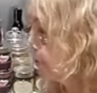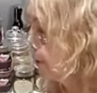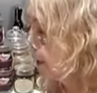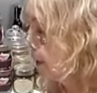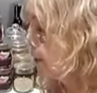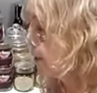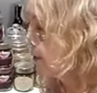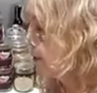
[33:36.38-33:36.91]

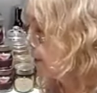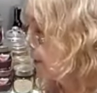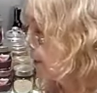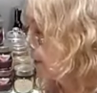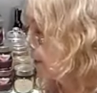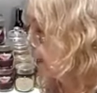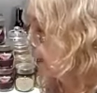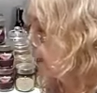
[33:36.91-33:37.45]
find
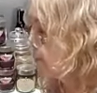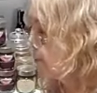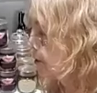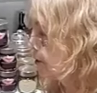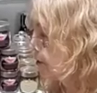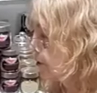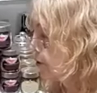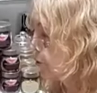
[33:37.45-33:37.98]
a
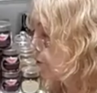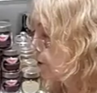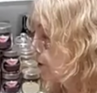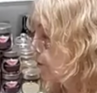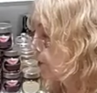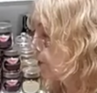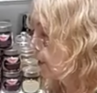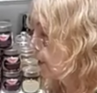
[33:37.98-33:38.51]
capsule that's
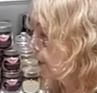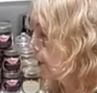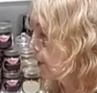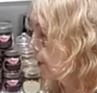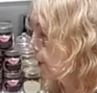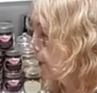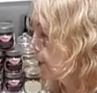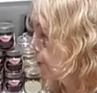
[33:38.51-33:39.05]

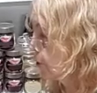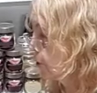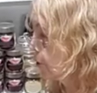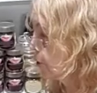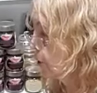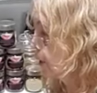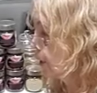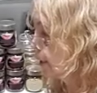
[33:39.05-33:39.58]
really good
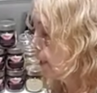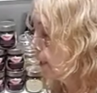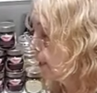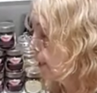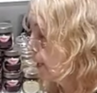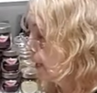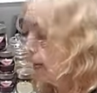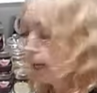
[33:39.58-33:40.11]

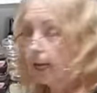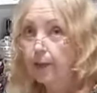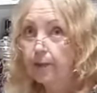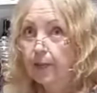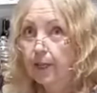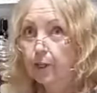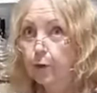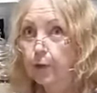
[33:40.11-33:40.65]
quality and
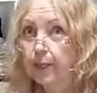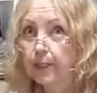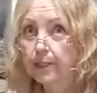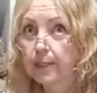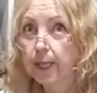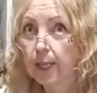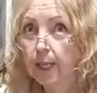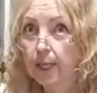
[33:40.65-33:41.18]
that you can
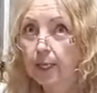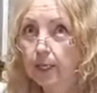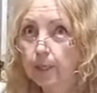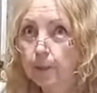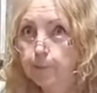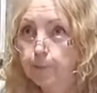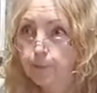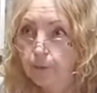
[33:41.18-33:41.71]
take
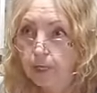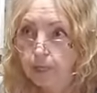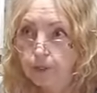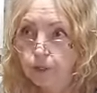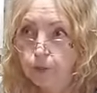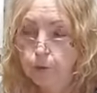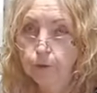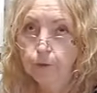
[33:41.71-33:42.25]

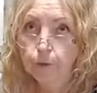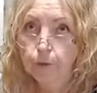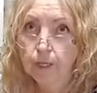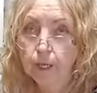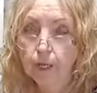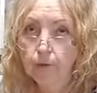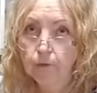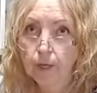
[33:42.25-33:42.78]
2 or
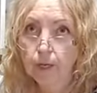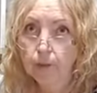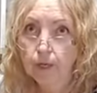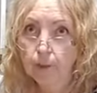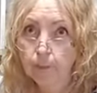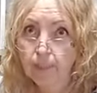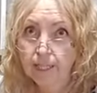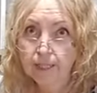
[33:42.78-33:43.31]
3 of and
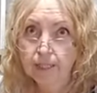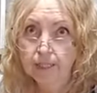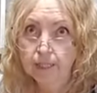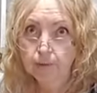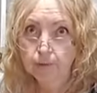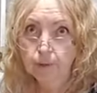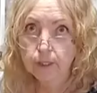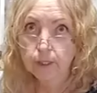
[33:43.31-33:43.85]
it makes a
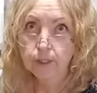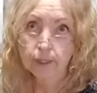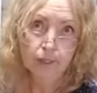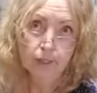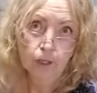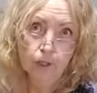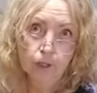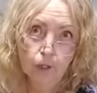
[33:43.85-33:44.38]
difference,
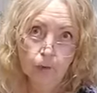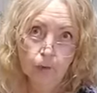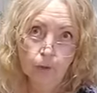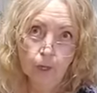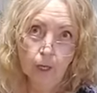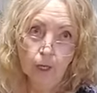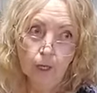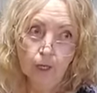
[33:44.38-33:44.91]
that's how you know.
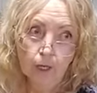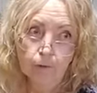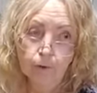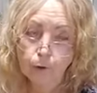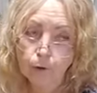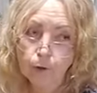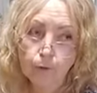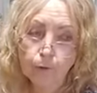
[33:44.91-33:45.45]
If
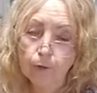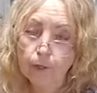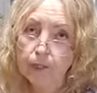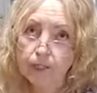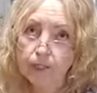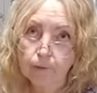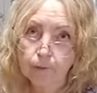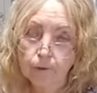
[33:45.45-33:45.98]
you don't feel
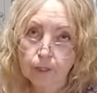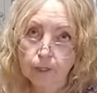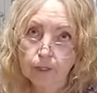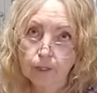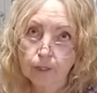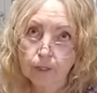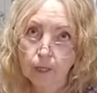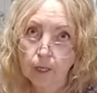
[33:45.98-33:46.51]

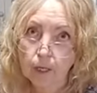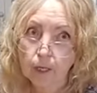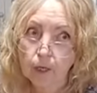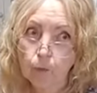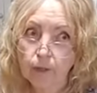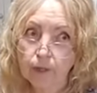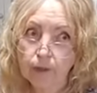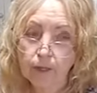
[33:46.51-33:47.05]
different
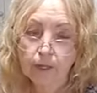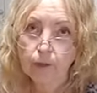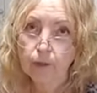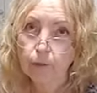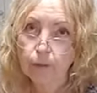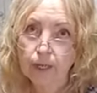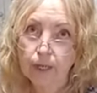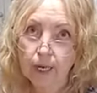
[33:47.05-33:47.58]
within
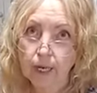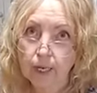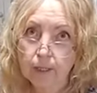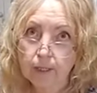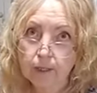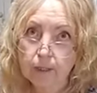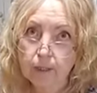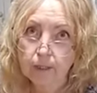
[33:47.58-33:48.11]
3
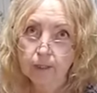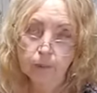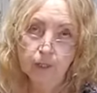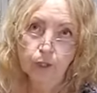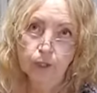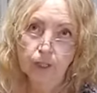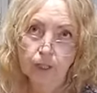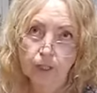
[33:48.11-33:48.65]
days,
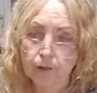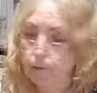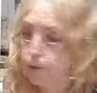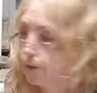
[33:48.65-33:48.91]
especially in the